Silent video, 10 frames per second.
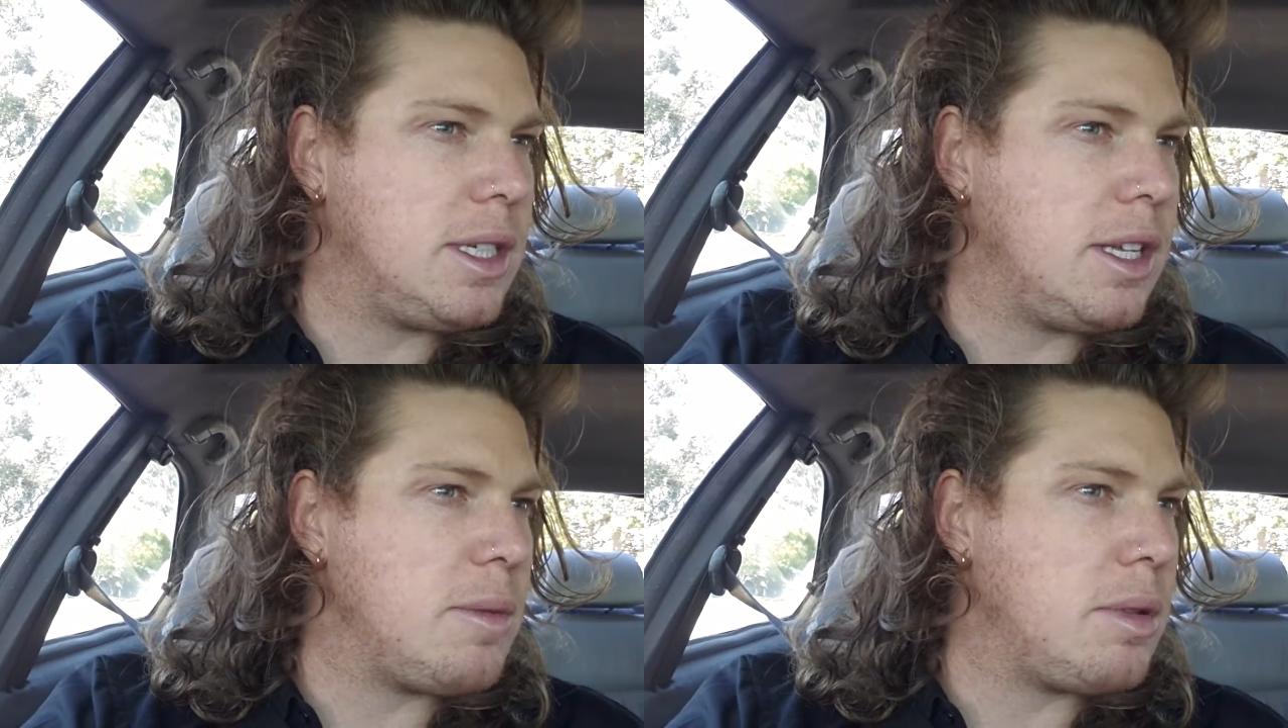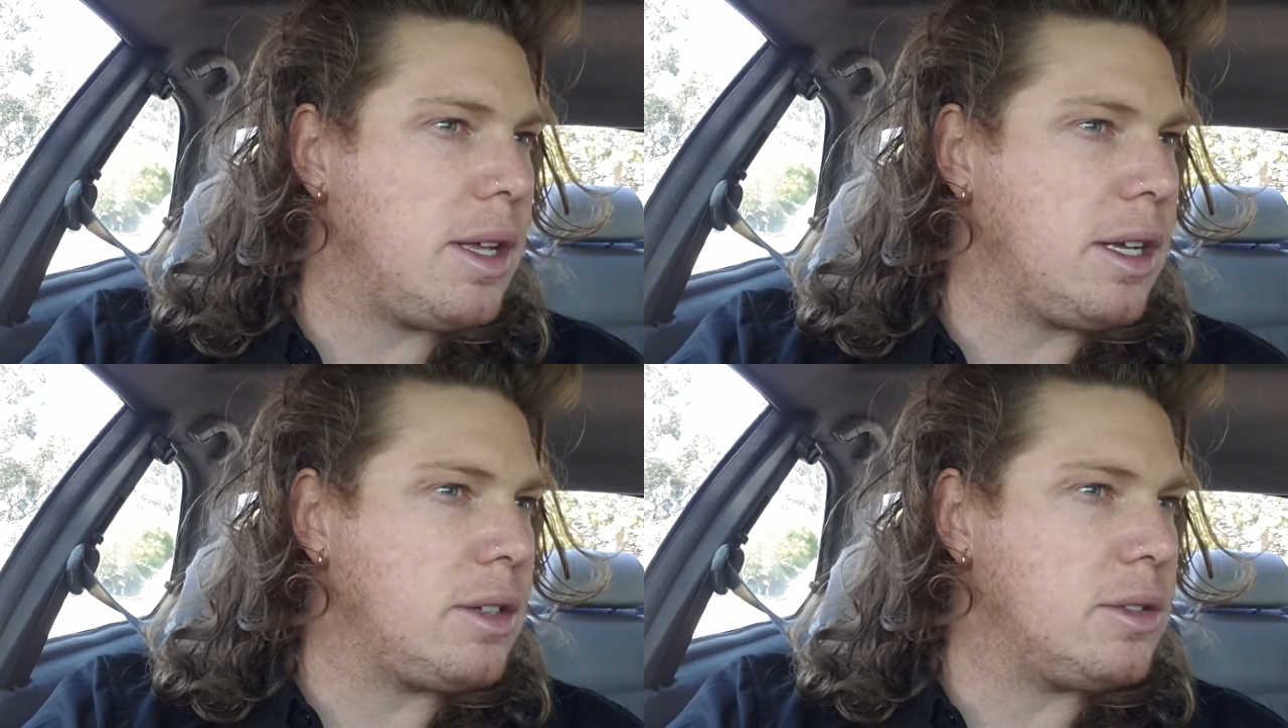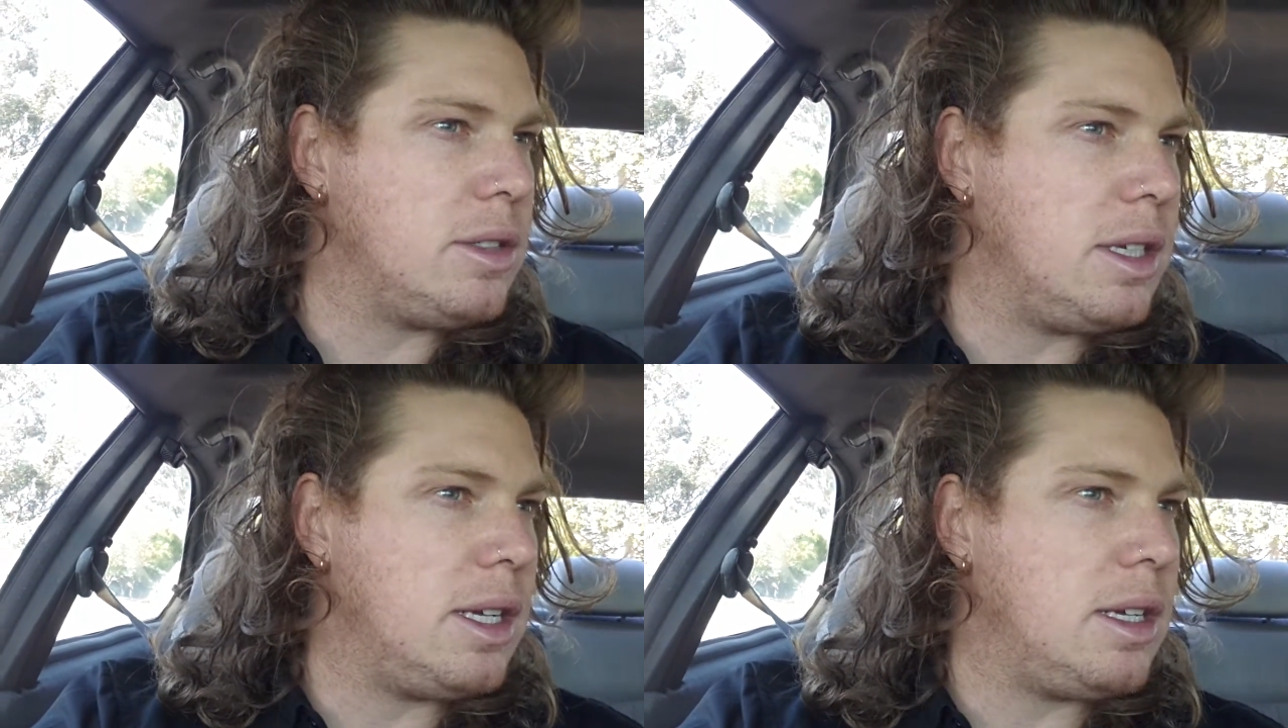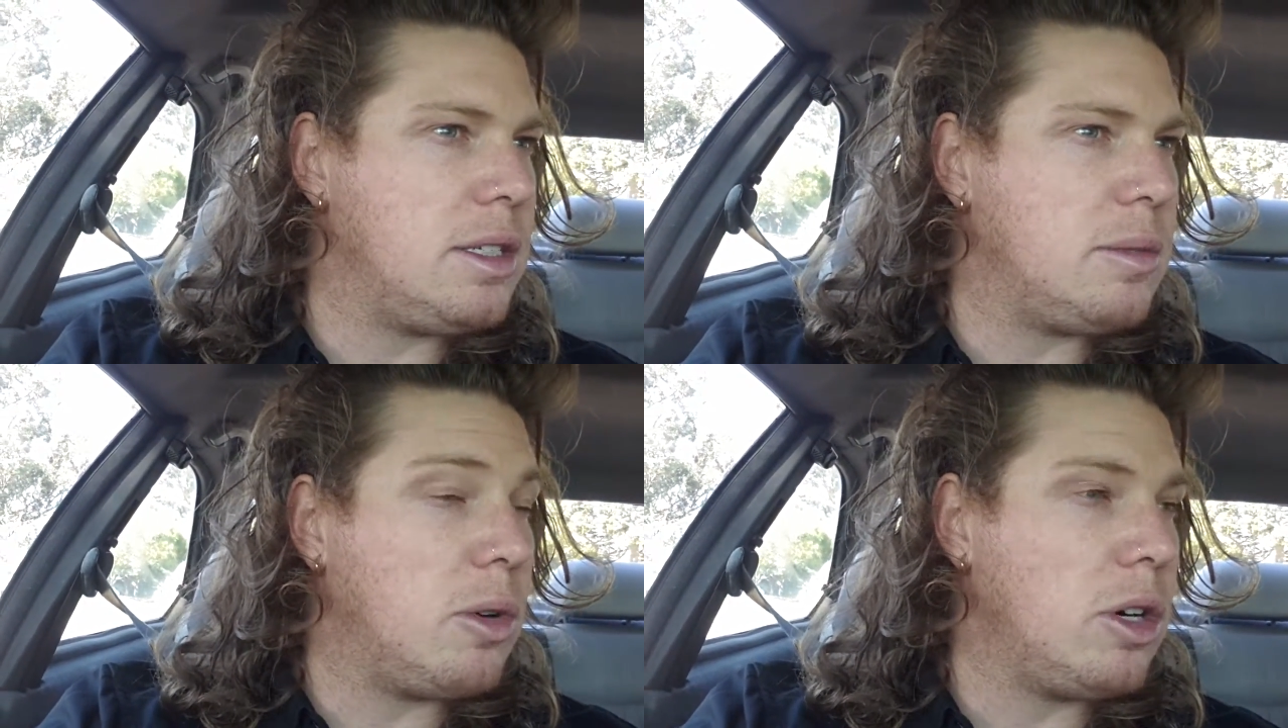Elliot Plank on uh,
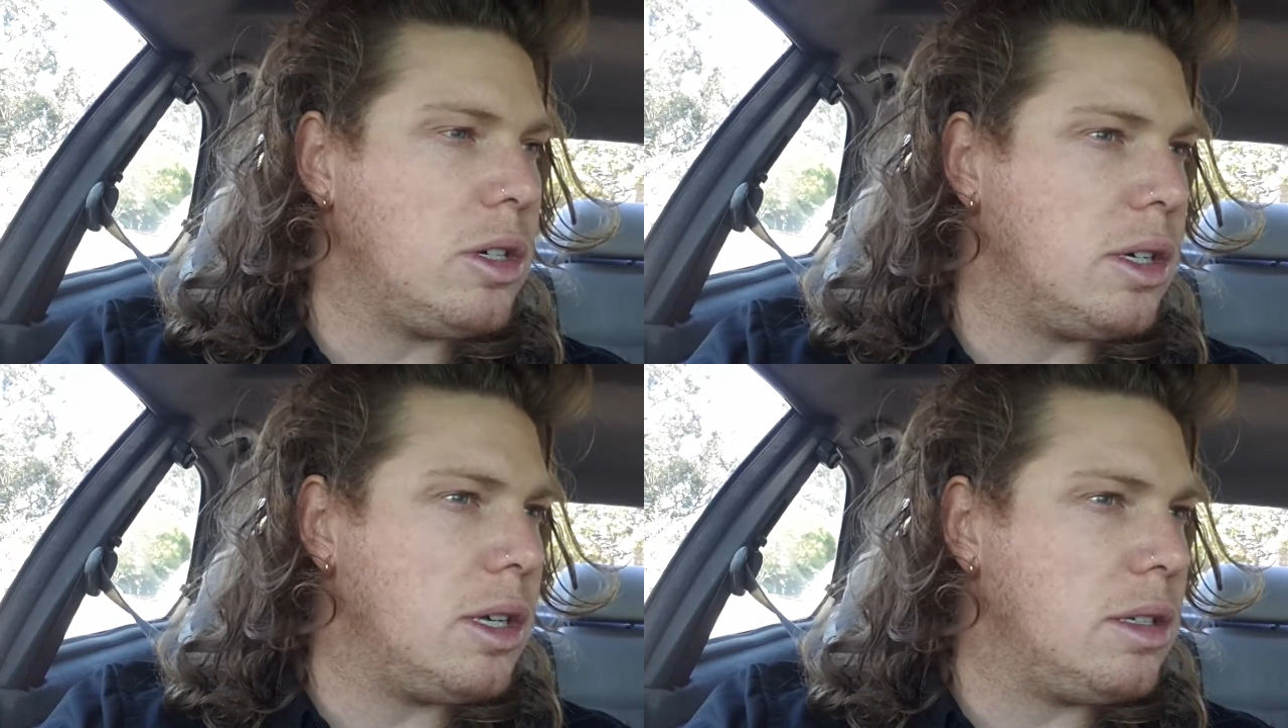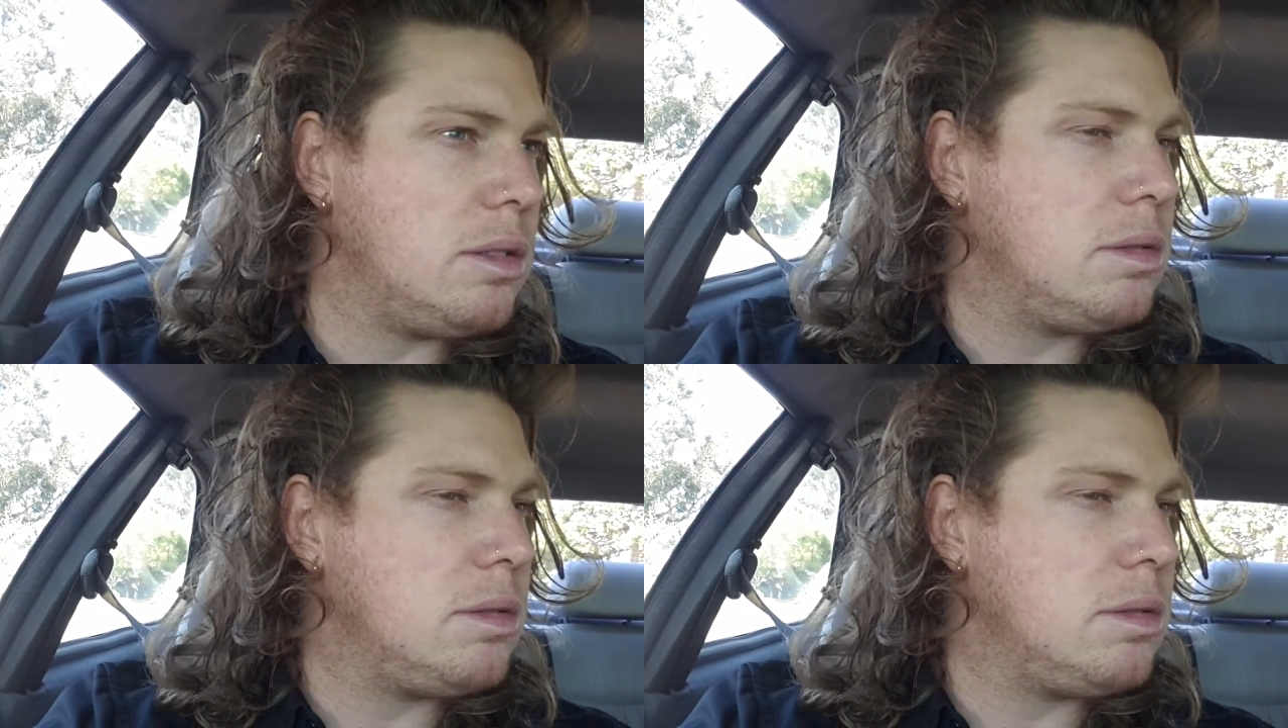tomorrow night.